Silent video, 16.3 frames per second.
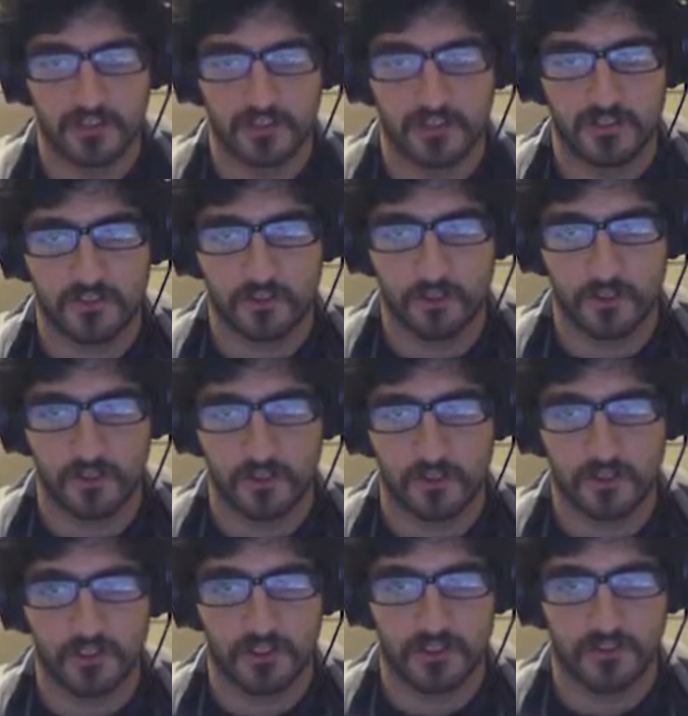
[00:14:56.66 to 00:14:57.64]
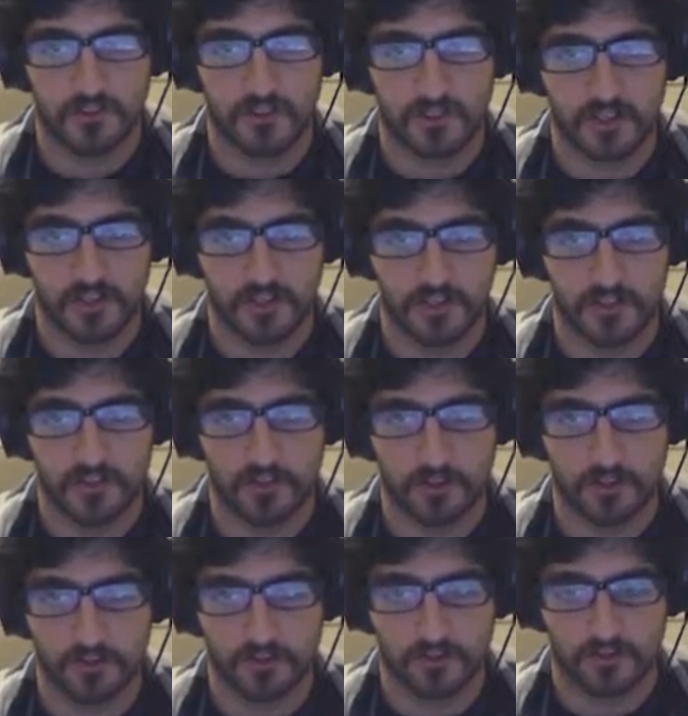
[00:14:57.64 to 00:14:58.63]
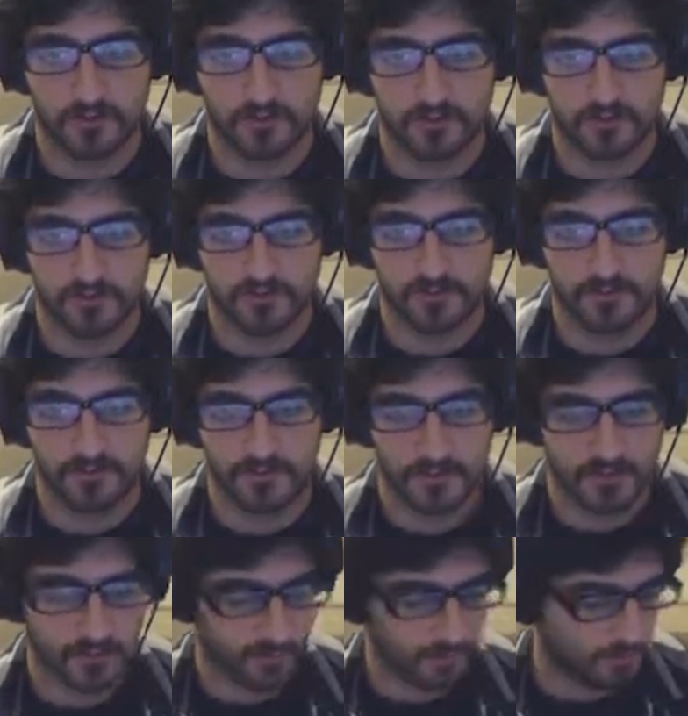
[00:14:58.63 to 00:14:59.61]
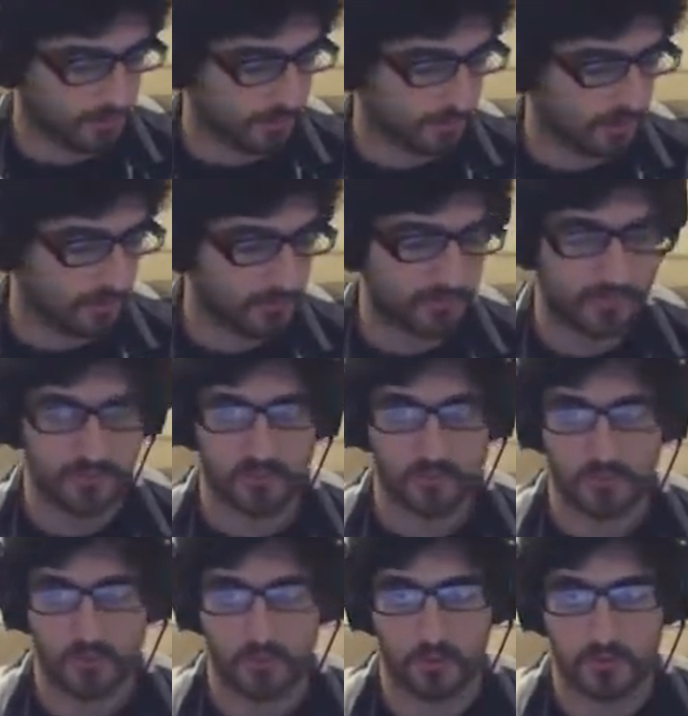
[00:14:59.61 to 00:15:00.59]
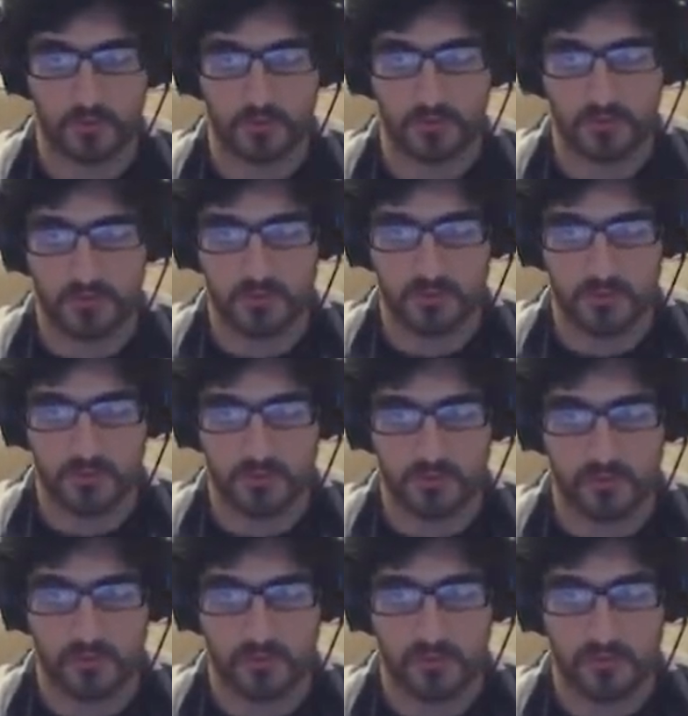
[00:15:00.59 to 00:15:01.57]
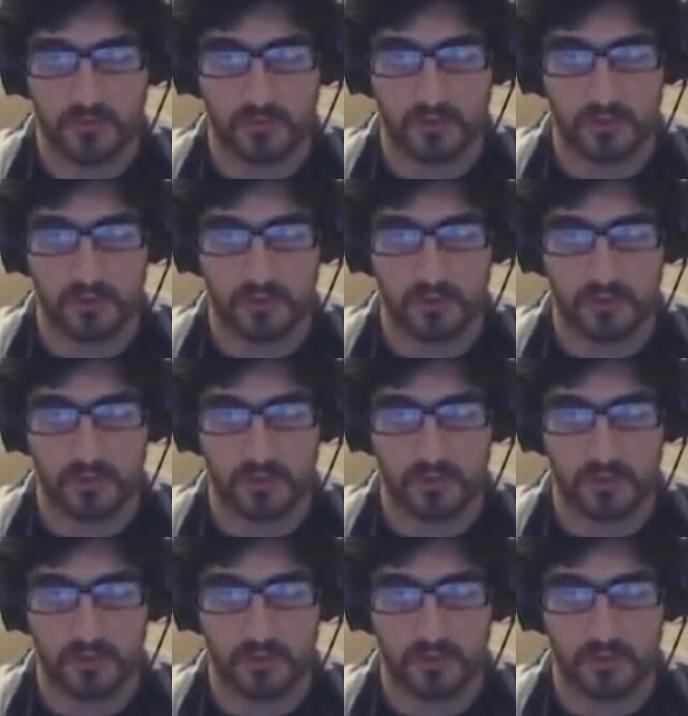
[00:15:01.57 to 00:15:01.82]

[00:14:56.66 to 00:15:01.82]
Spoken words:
doing the things that I do when it comes to school. I